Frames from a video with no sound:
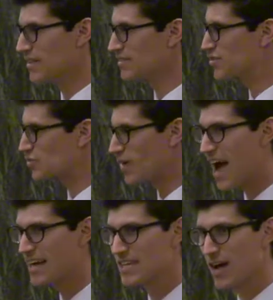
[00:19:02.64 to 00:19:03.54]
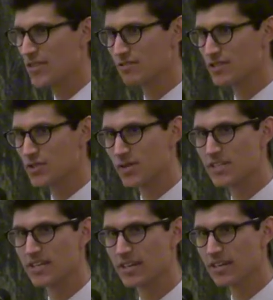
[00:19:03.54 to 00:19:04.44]
that drags out the
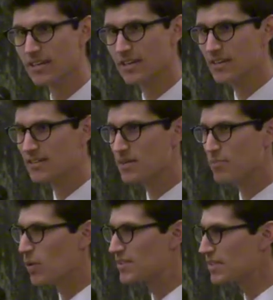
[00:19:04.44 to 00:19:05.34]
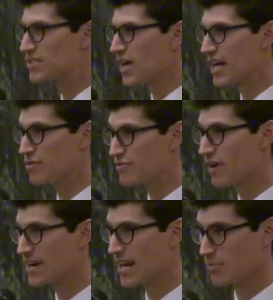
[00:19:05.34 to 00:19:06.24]
rejoicing to the point that it's not even
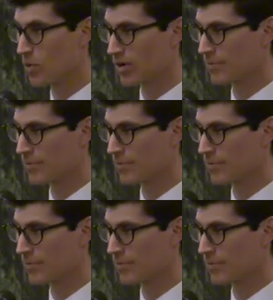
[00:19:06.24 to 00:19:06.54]
funny.